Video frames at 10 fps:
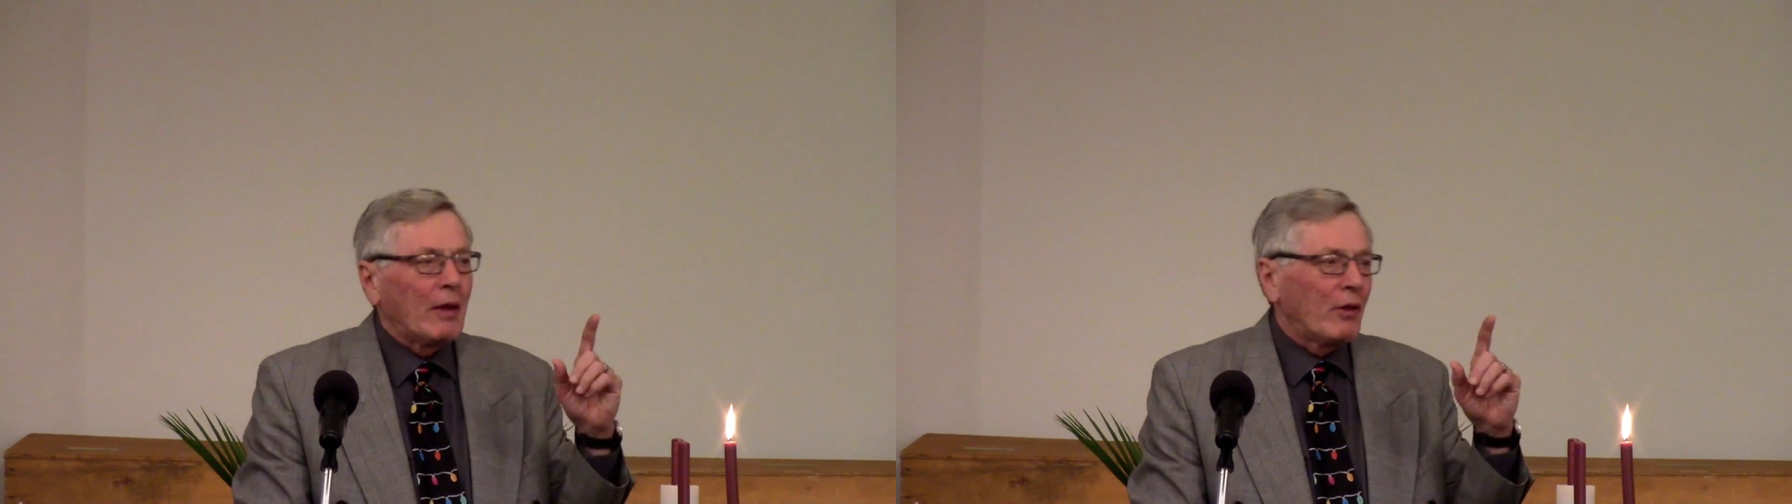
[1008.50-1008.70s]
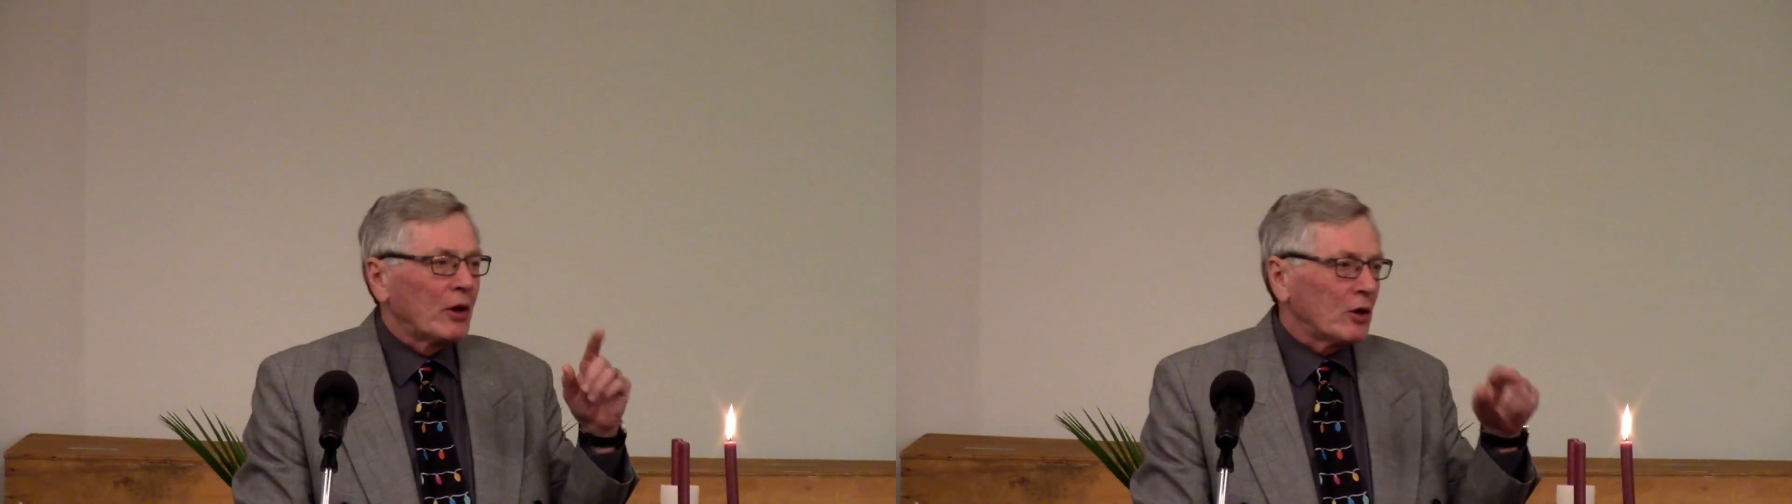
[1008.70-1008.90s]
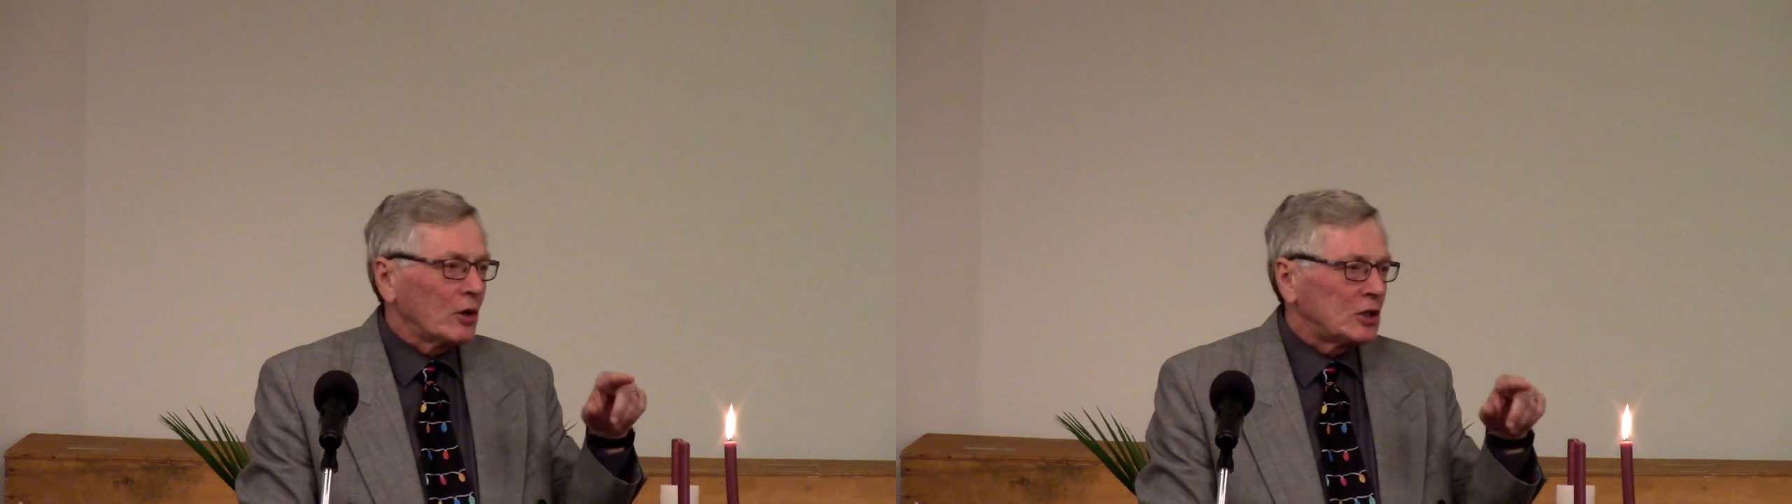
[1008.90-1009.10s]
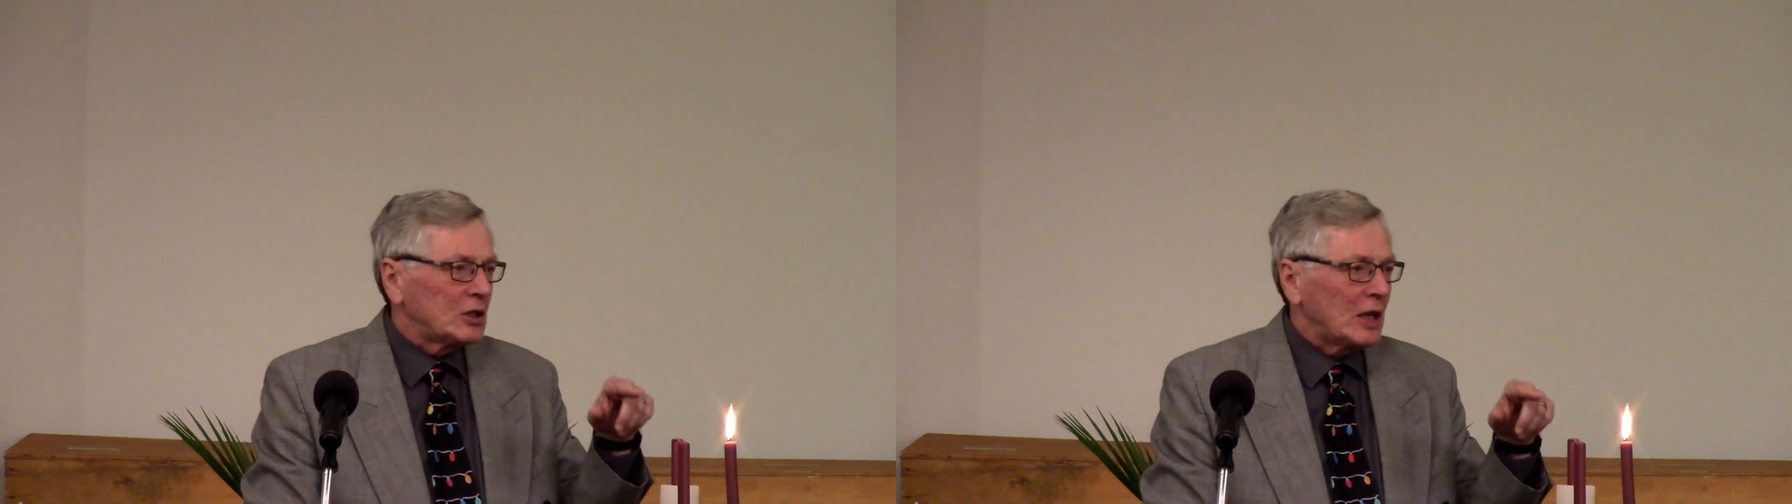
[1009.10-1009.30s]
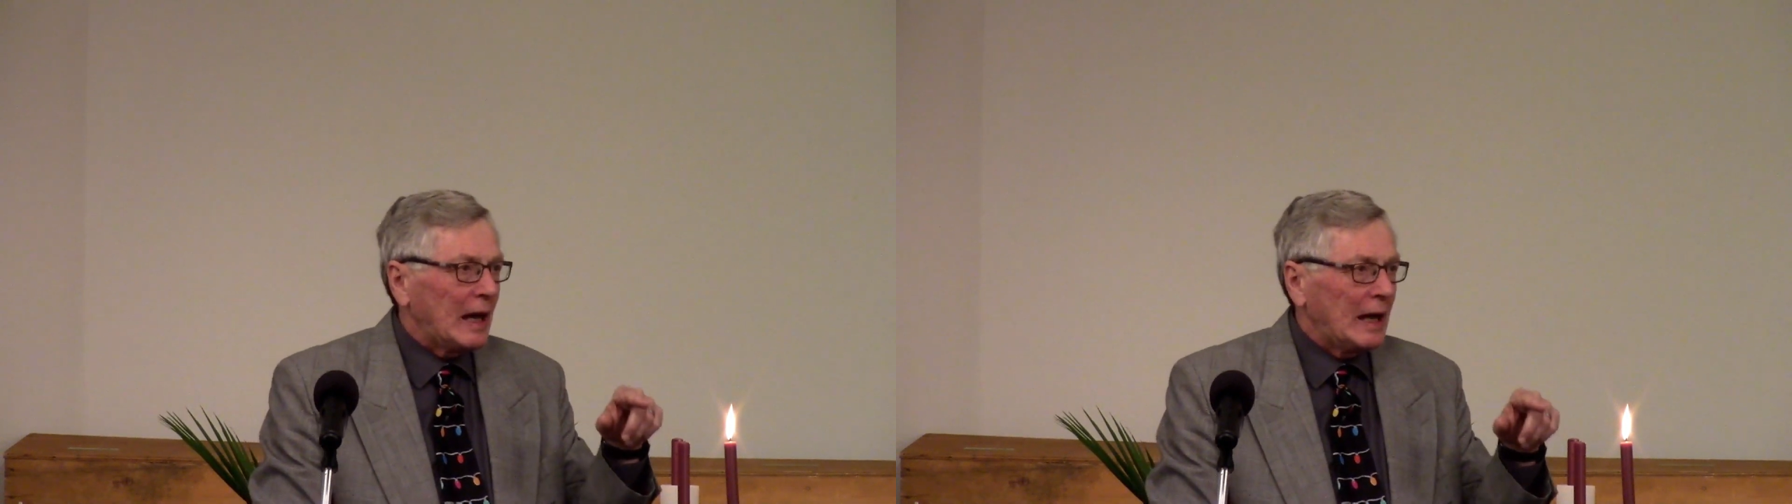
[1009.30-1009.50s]
There's
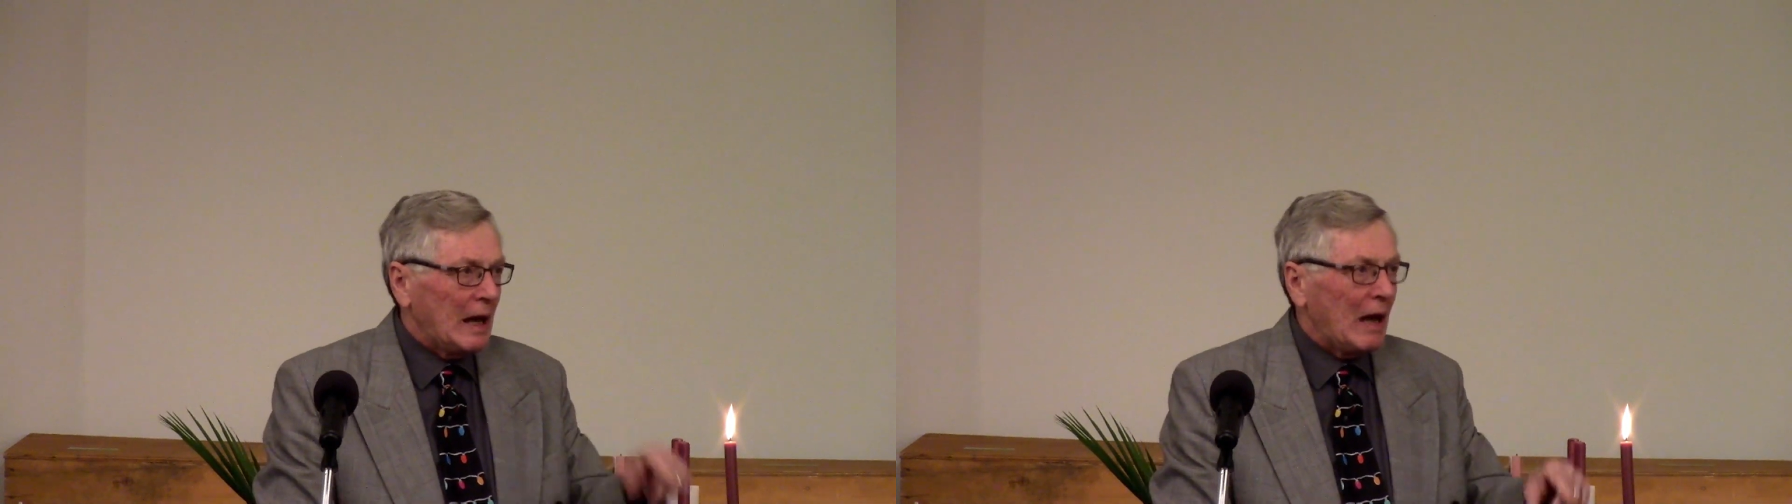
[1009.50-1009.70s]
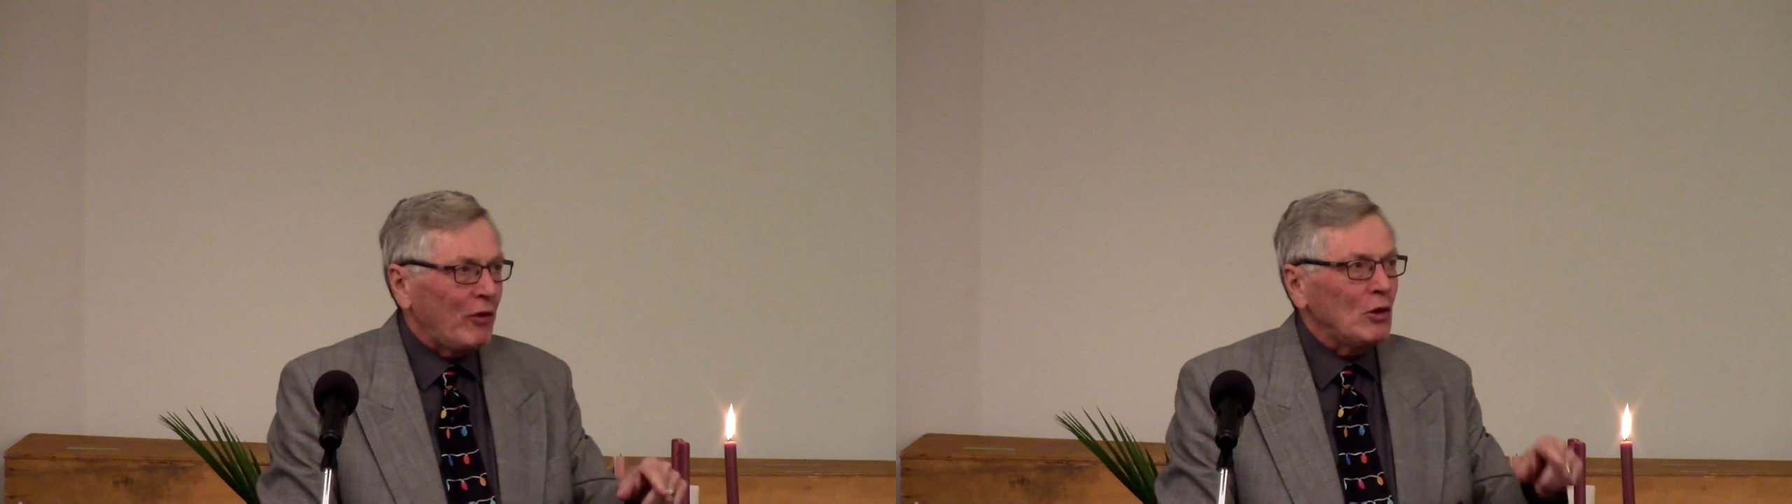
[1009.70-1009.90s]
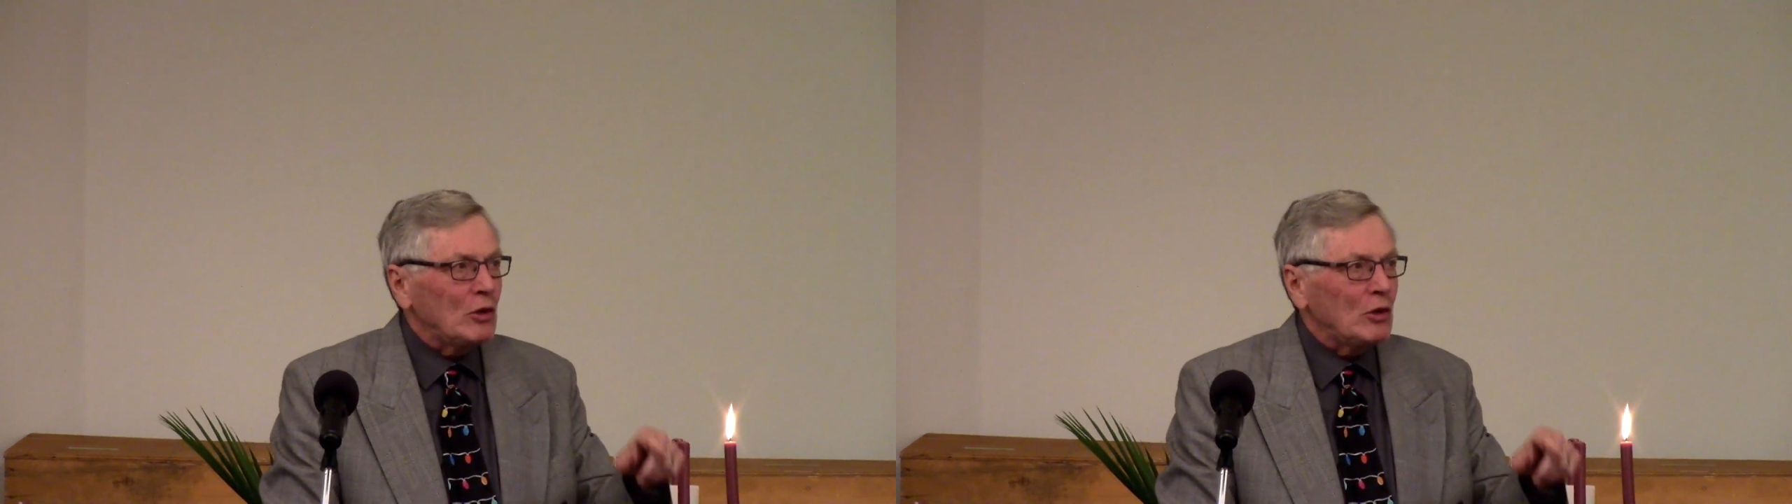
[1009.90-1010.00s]
a nephew,